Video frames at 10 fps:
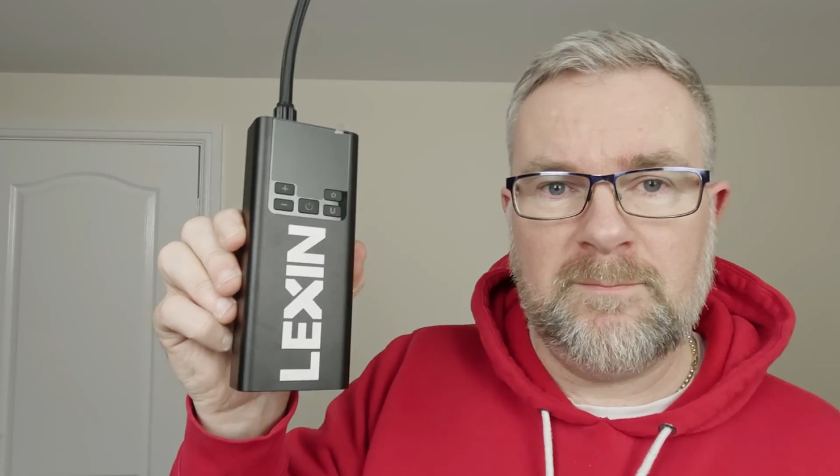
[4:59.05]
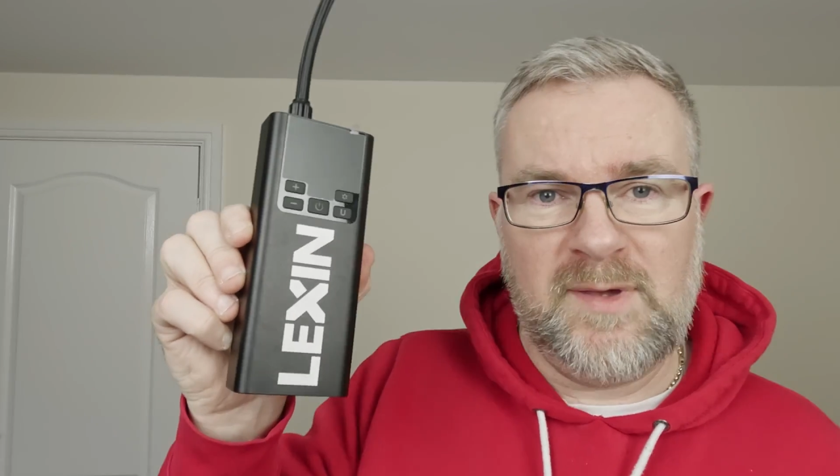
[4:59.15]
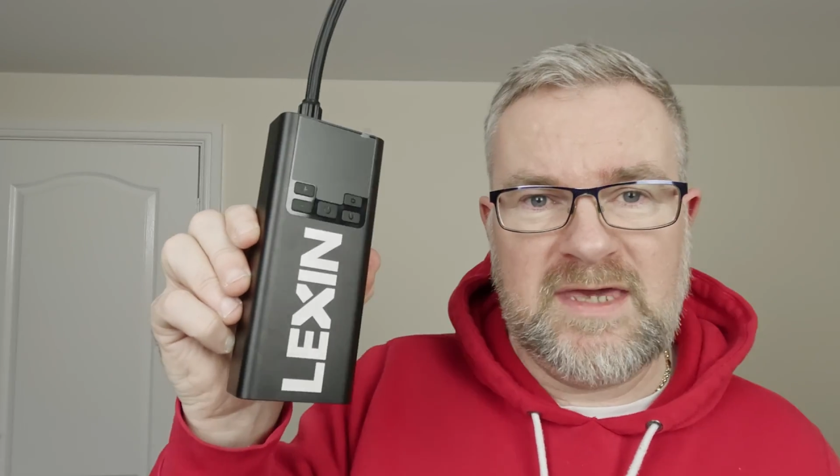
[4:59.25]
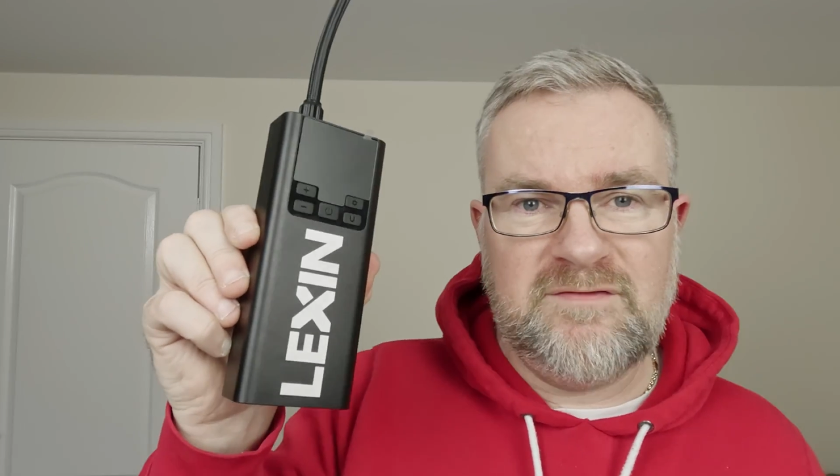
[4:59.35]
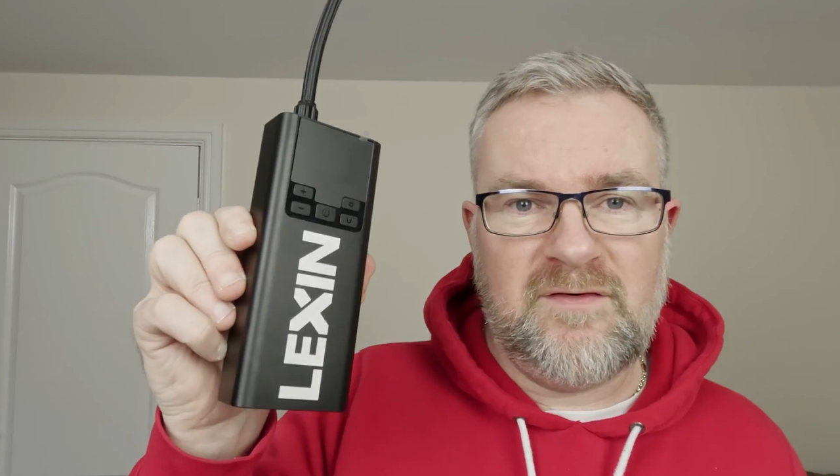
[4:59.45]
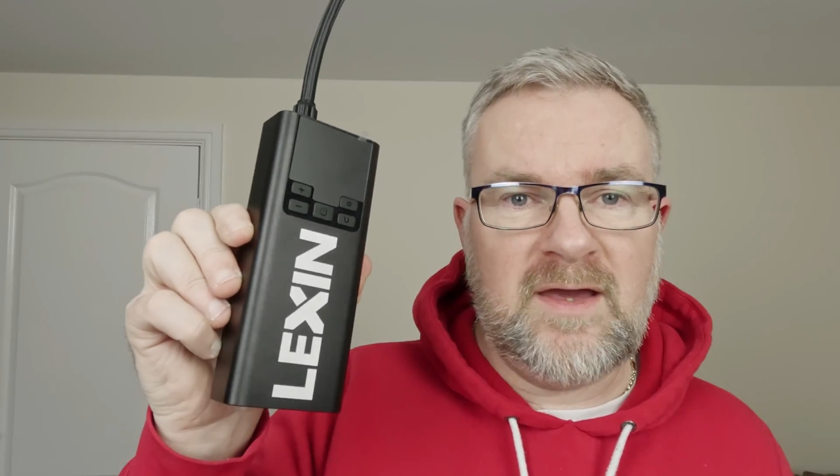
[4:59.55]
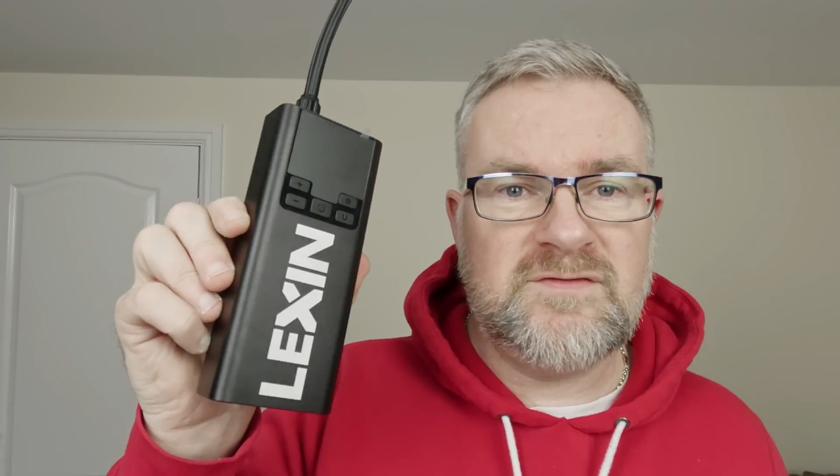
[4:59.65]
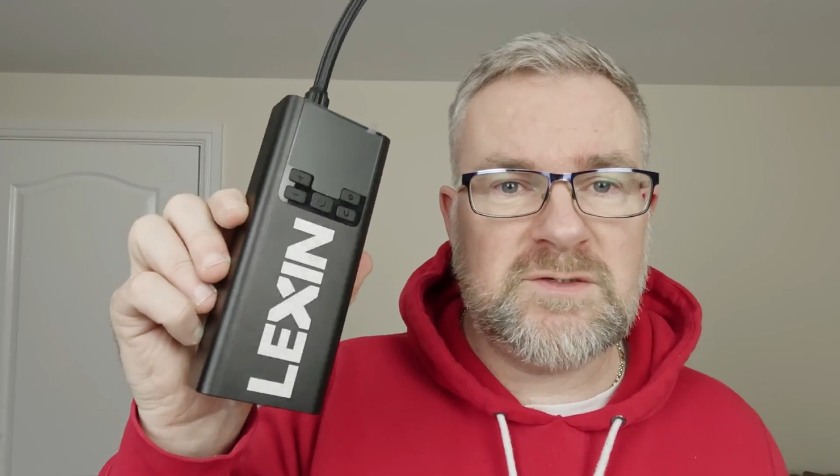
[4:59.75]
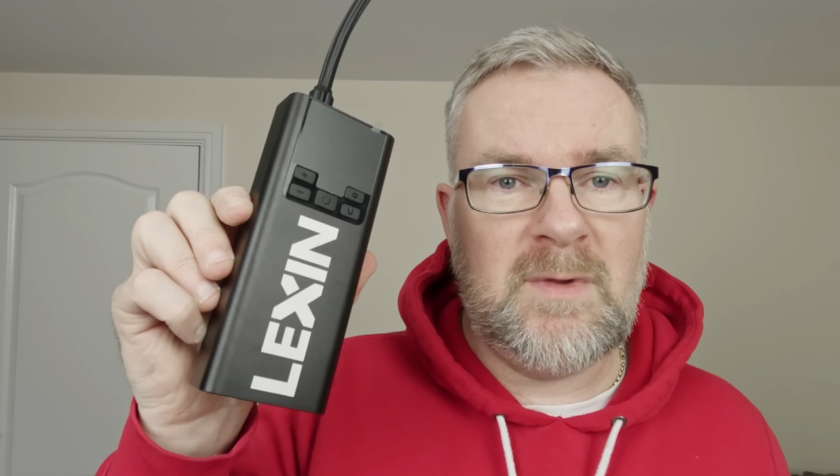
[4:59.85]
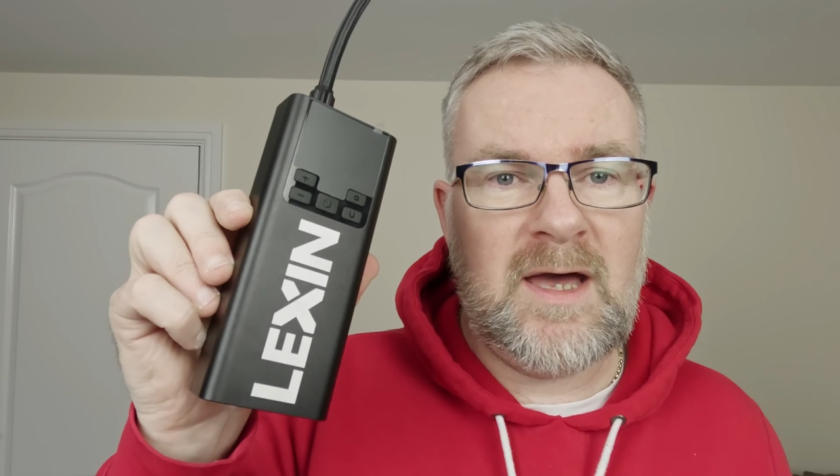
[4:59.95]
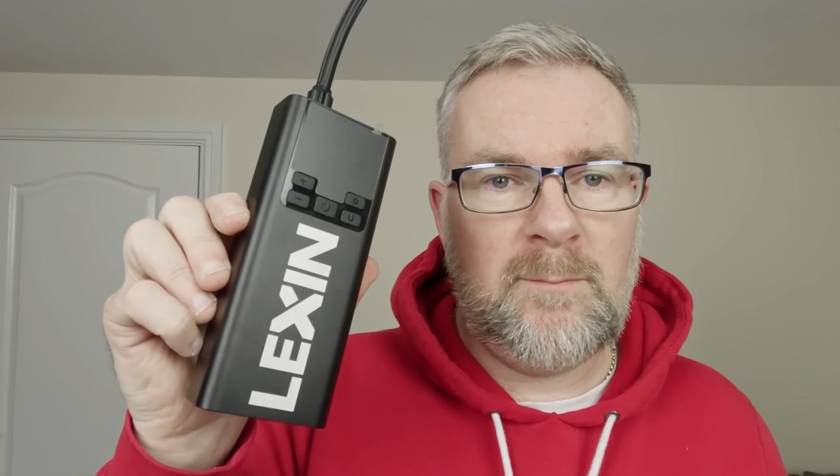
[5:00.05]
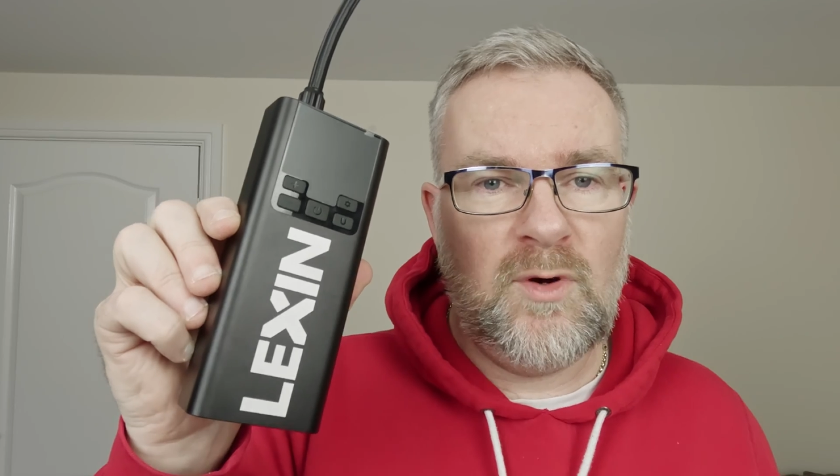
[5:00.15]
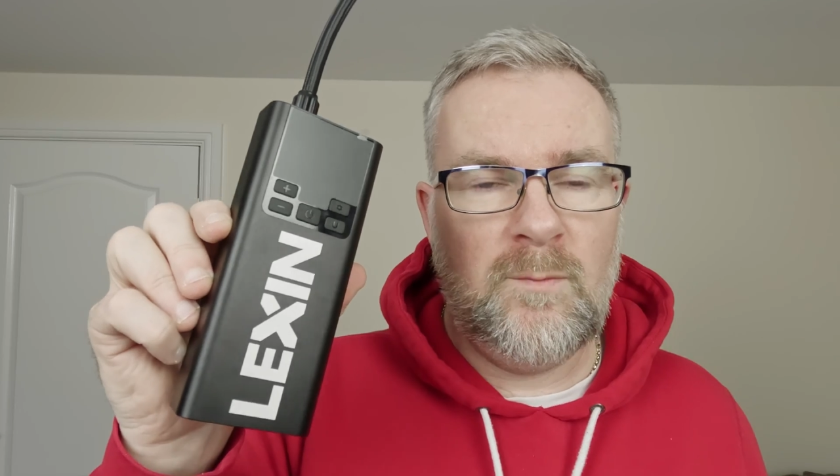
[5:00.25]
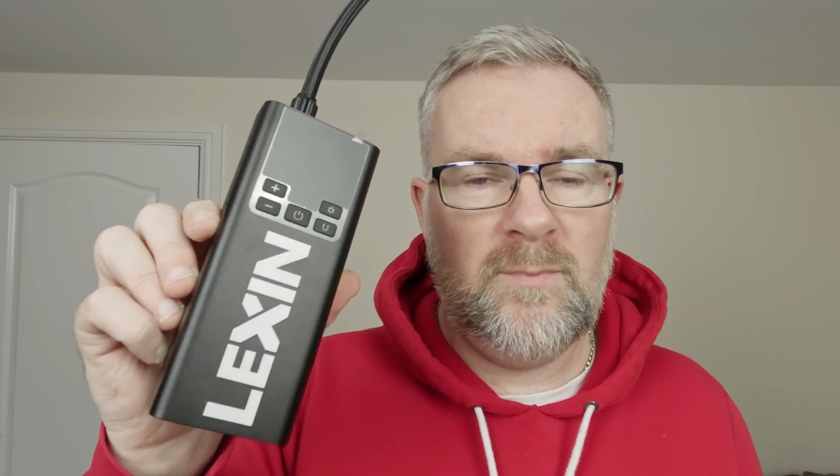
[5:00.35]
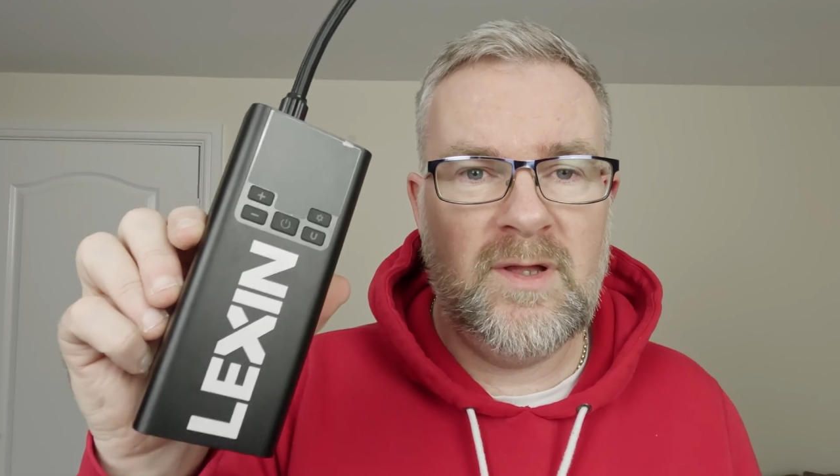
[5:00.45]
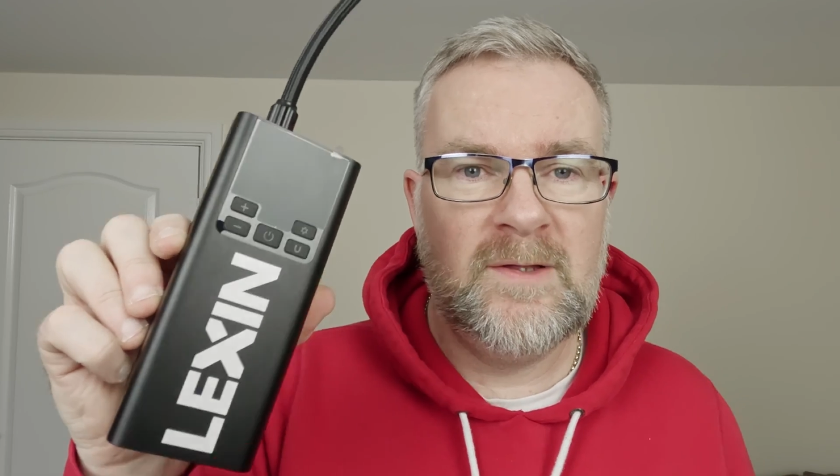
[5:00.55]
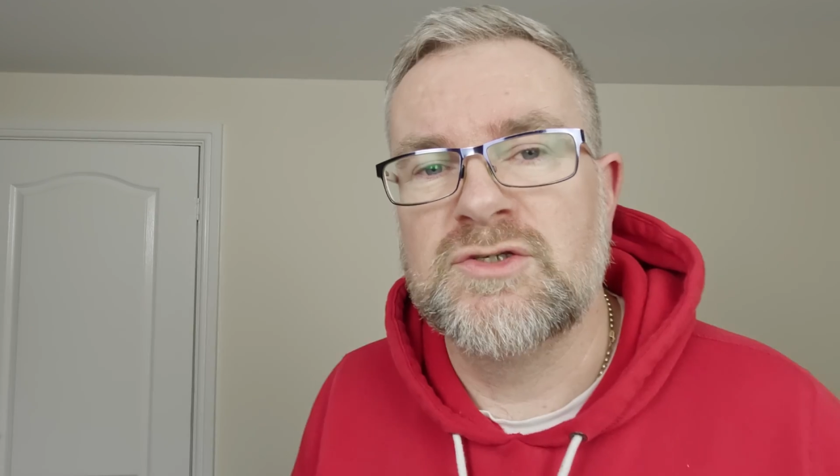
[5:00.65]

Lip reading: P5 Smart Pump.